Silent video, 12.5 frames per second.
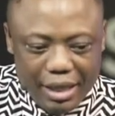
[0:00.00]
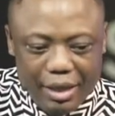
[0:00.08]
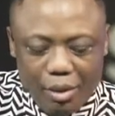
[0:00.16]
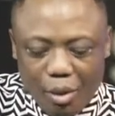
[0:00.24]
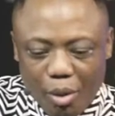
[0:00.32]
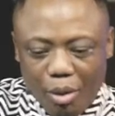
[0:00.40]

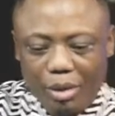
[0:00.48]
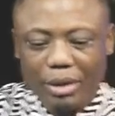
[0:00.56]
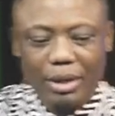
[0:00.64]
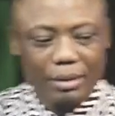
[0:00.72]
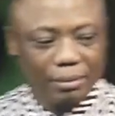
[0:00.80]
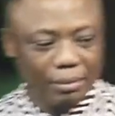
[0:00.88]
and
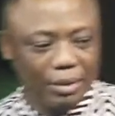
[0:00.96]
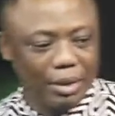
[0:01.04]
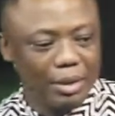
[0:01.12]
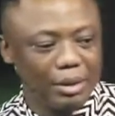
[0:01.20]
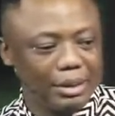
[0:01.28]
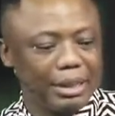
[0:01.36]
all,
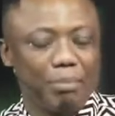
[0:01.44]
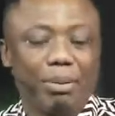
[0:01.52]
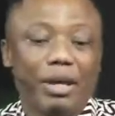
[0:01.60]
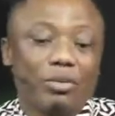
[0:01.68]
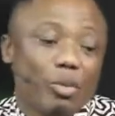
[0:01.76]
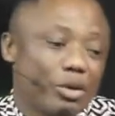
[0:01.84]
you know,
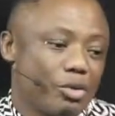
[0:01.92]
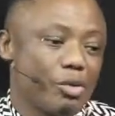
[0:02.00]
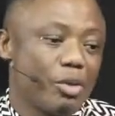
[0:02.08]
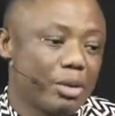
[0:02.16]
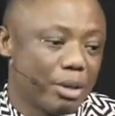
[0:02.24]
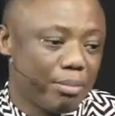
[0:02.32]
depends what
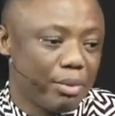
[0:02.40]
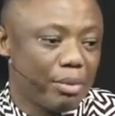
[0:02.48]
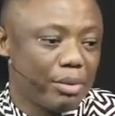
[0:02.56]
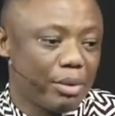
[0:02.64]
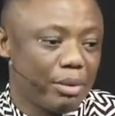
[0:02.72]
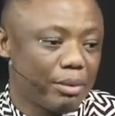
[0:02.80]
you
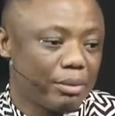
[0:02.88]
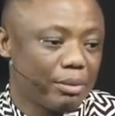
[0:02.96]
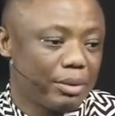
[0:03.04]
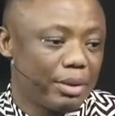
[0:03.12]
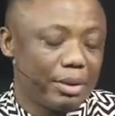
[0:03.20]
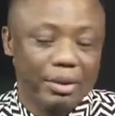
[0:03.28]
contribute though.
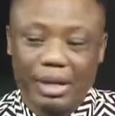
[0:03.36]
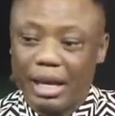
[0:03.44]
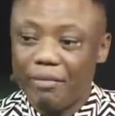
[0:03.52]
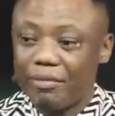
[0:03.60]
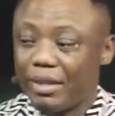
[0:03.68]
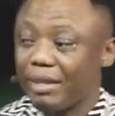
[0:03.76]
You know?
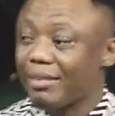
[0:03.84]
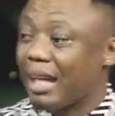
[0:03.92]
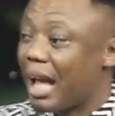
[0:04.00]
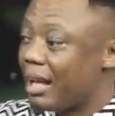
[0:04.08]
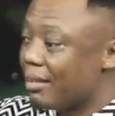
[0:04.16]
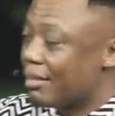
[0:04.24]
If this
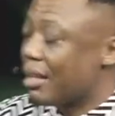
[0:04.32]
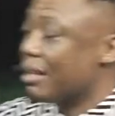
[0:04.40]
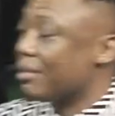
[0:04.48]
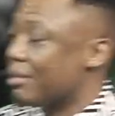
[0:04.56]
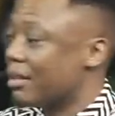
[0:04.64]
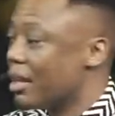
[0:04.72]
guy
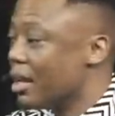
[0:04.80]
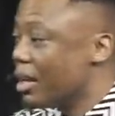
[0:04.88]
says,